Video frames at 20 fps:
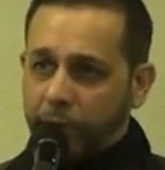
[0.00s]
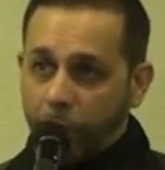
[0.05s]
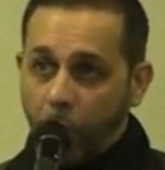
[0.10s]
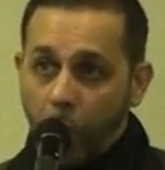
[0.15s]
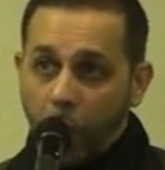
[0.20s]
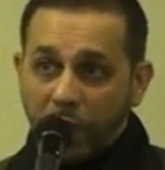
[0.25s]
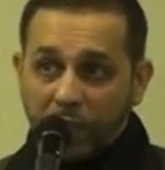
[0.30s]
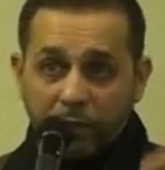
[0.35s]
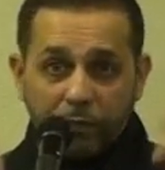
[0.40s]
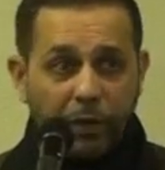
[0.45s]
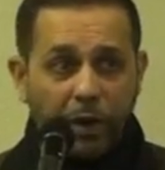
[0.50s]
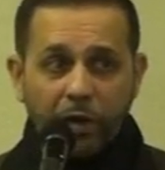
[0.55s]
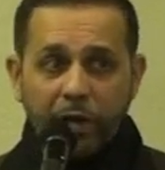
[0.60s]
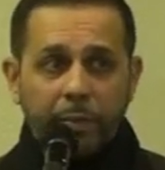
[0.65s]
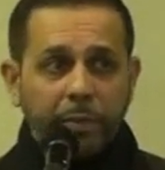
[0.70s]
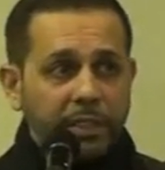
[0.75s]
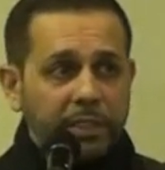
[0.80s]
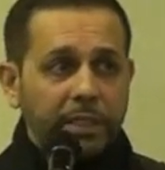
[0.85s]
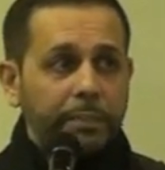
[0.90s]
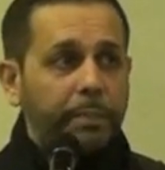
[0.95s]
Because if all
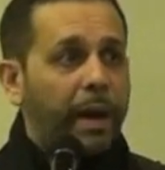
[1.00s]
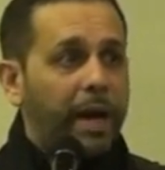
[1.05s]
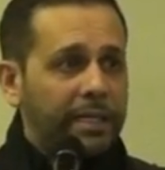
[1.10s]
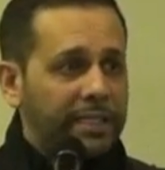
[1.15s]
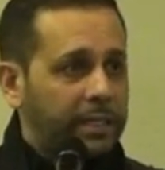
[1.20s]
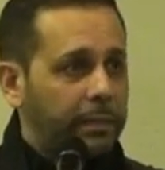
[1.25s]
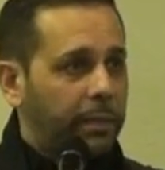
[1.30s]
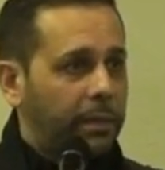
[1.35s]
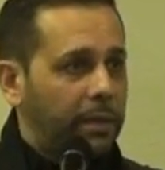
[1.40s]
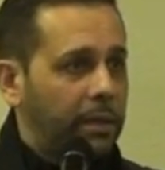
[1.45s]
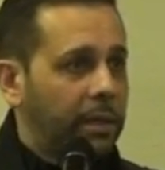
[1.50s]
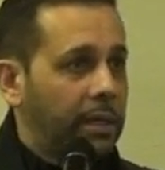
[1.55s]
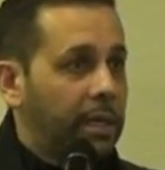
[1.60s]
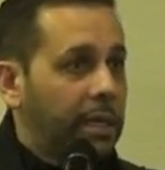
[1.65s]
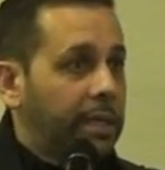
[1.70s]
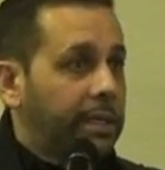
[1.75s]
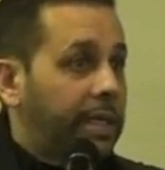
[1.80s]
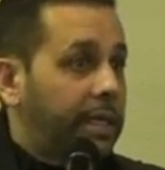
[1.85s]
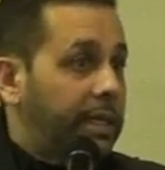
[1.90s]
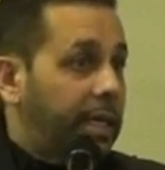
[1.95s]
the variables are
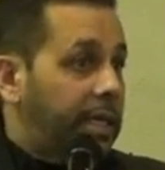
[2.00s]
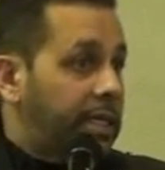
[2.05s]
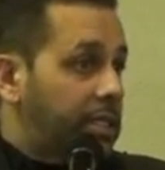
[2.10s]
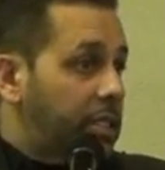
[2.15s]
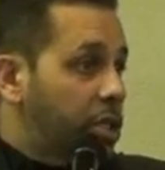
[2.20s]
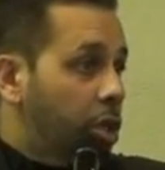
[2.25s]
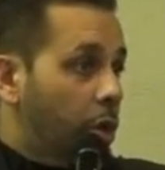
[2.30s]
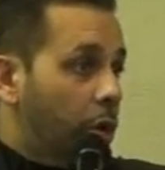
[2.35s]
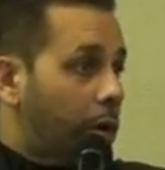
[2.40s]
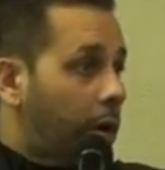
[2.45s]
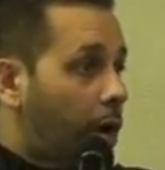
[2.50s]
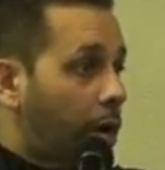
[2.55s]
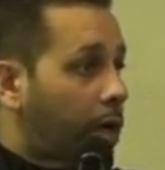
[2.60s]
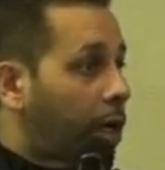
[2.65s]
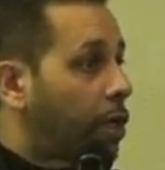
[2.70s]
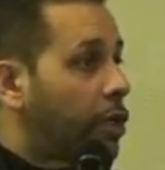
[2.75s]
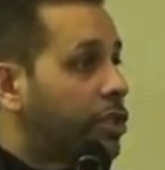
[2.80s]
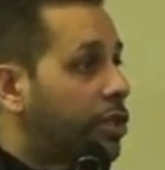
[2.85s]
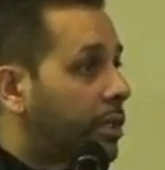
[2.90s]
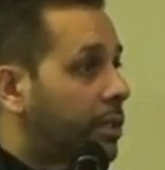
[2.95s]
possible, then there is
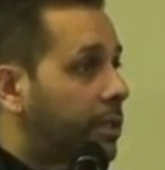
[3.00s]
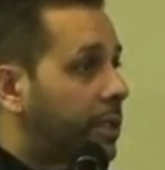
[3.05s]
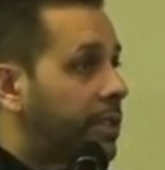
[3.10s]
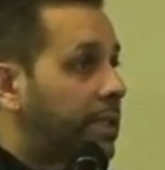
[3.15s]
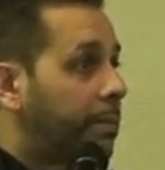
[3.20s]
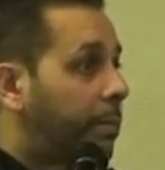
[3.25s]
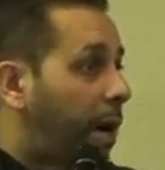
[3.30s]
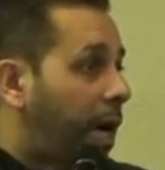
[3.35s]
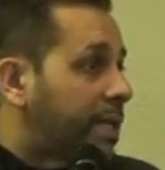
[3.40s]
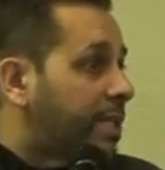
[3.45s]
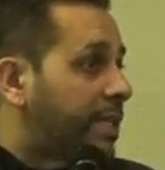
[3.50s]
no conclusion.